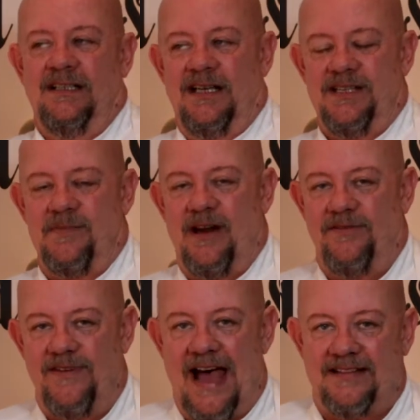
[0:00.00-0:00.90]
As a matter of
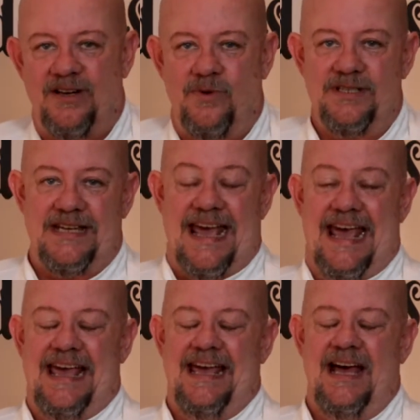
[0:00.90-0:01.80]
fact, there was
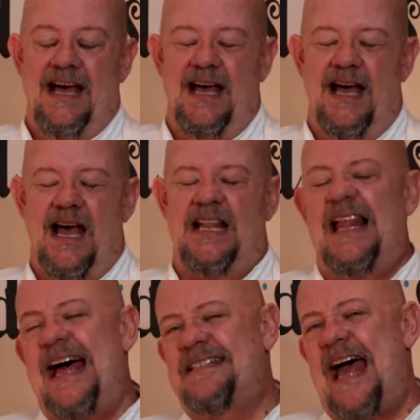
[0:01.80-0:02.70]
a
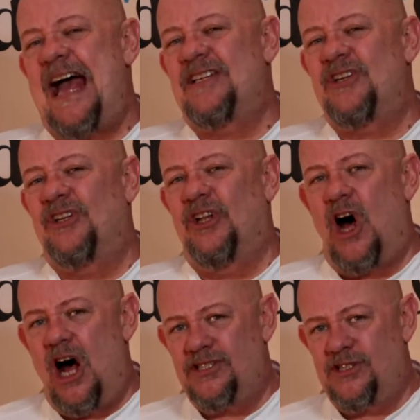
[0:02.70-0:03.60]
class action
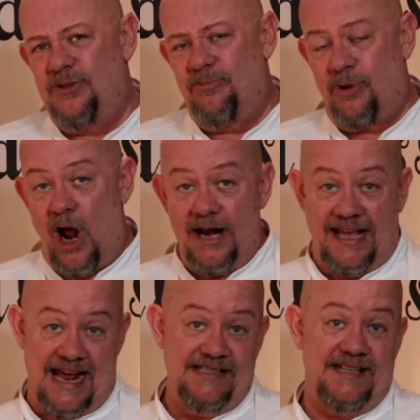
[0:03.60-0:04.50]
lawsuit brought
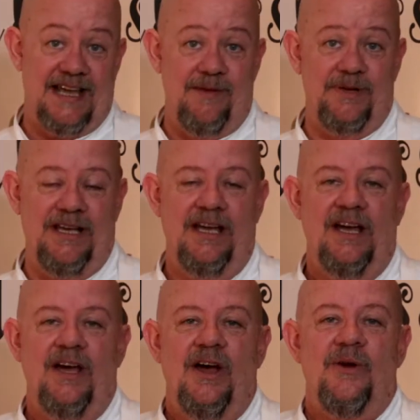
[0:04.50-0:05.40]
against the company
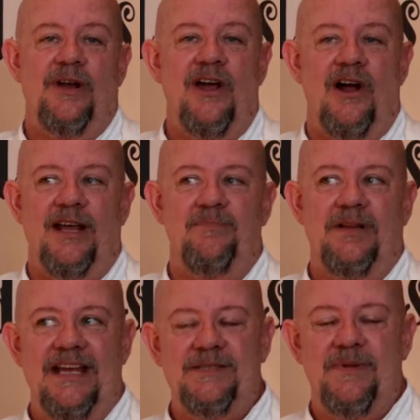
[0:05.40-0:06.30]
regarding
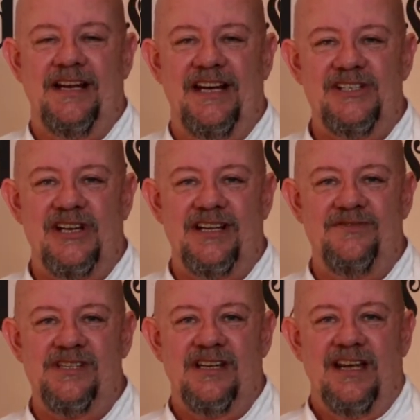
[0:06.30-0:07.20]
placement
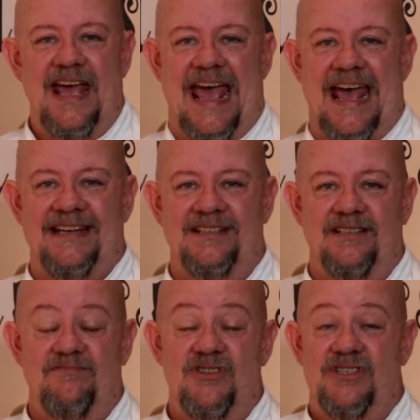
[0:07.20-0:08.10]
initiatives and
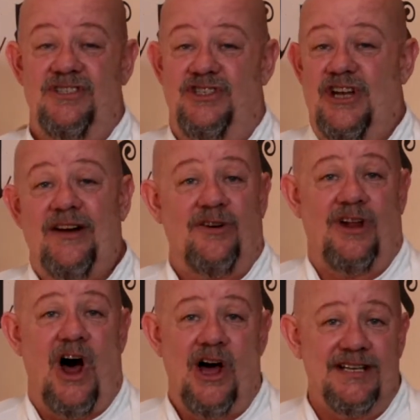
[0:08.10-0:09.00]
just general
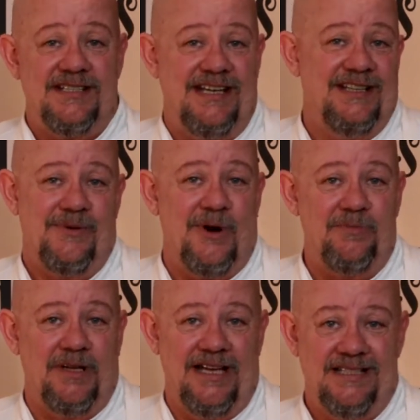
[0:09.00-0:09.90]
honesty in the
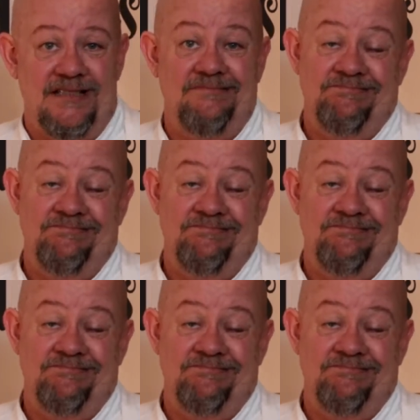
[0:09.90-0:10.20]
workplace.